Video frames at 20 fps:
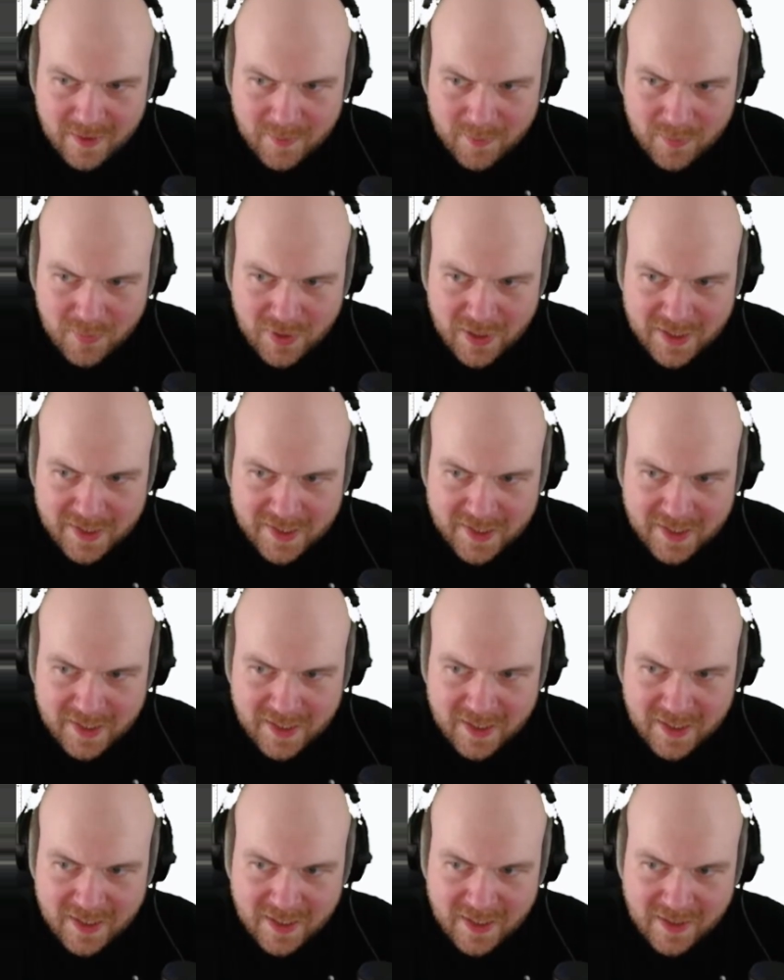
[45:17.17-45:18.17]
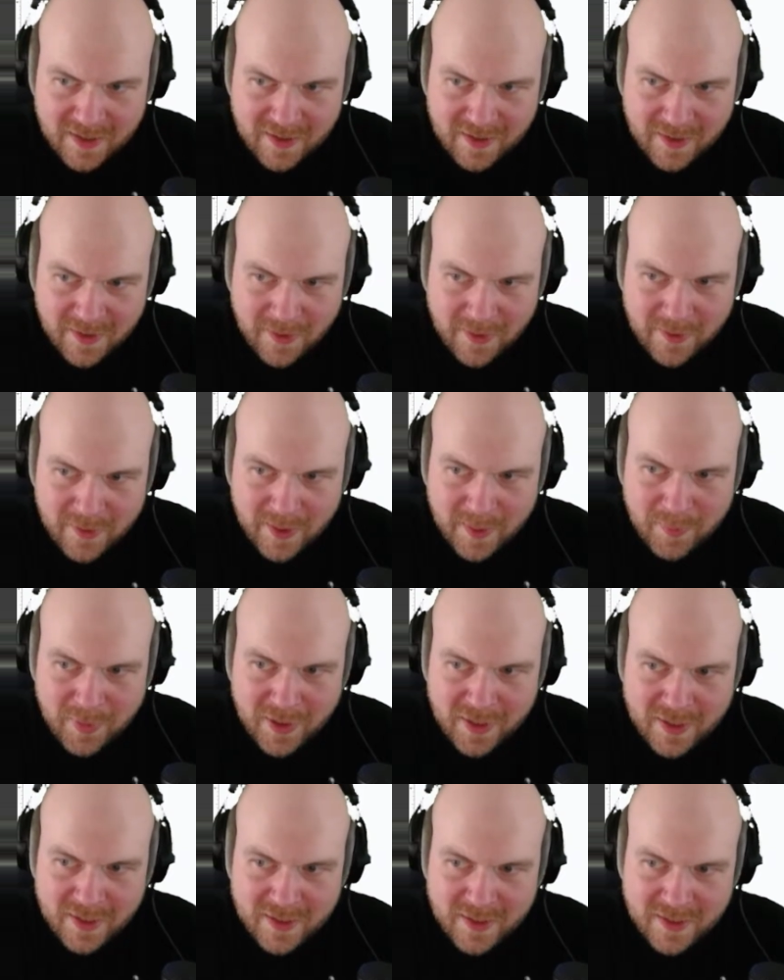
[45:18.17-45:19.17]
pressing the 3
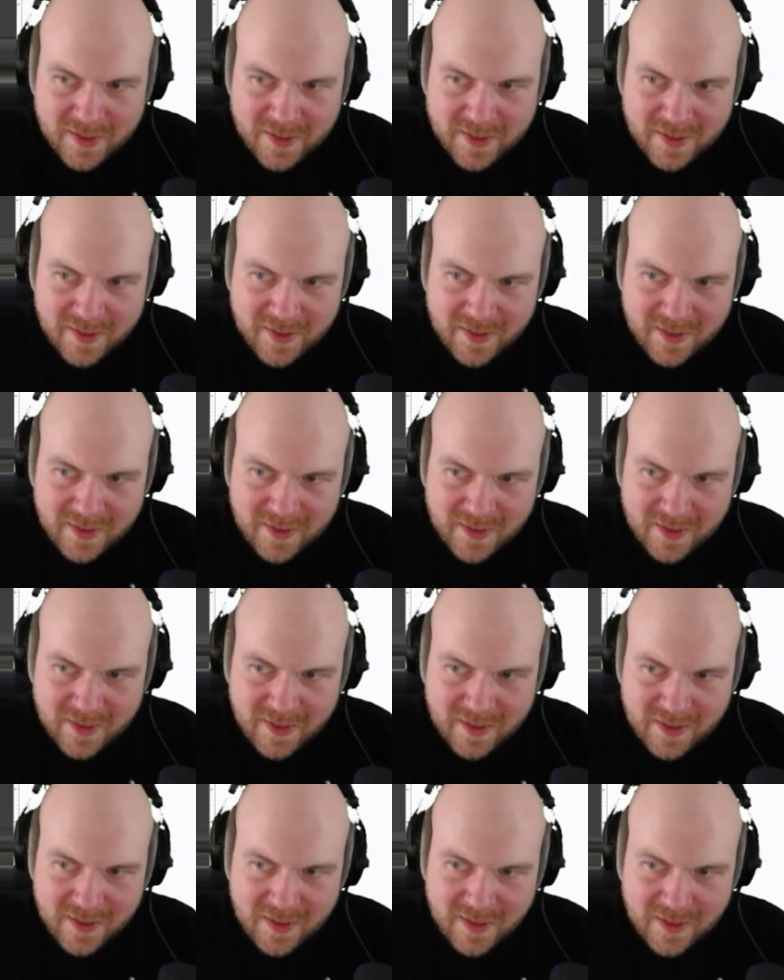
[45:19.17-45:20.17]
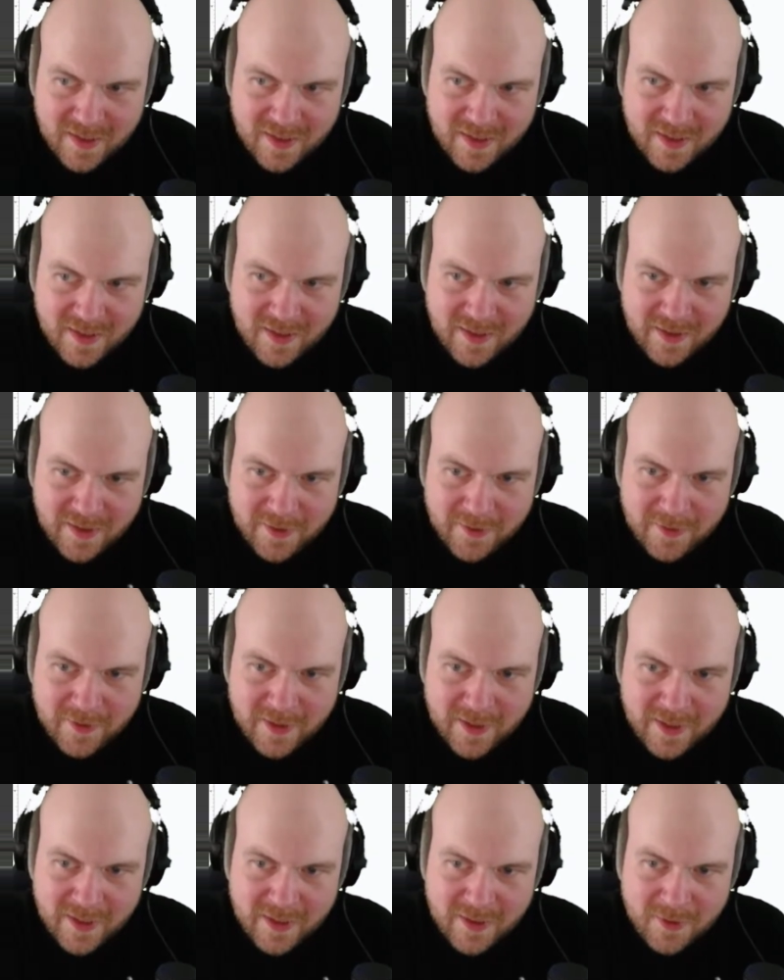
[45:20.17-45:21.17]
buttons in the
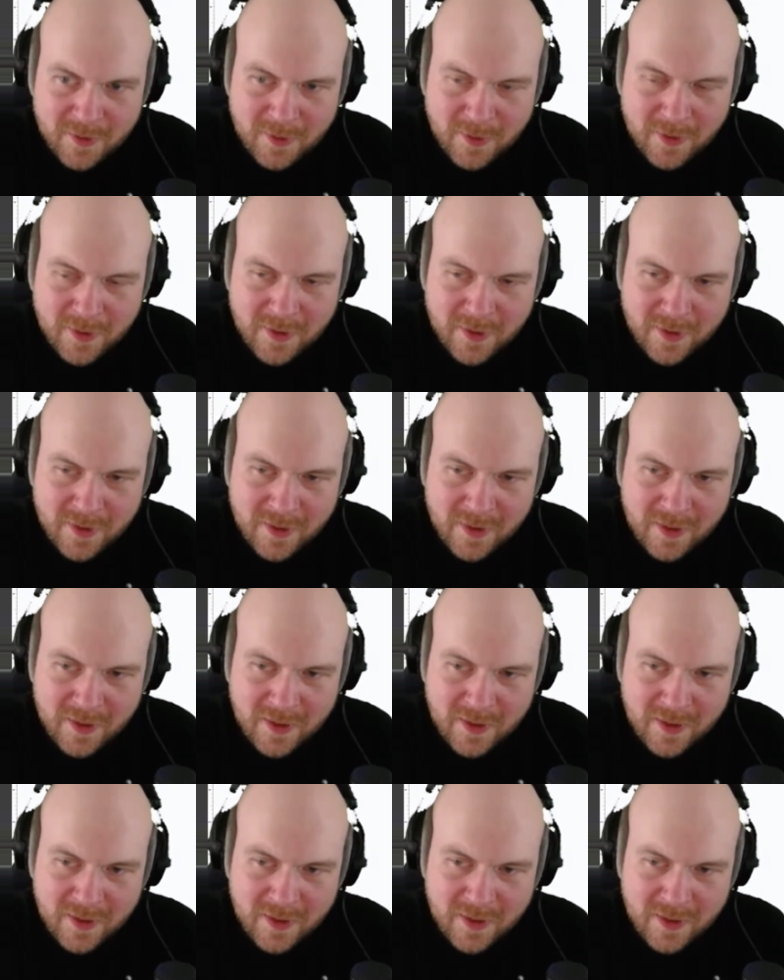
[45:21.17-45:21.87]
right order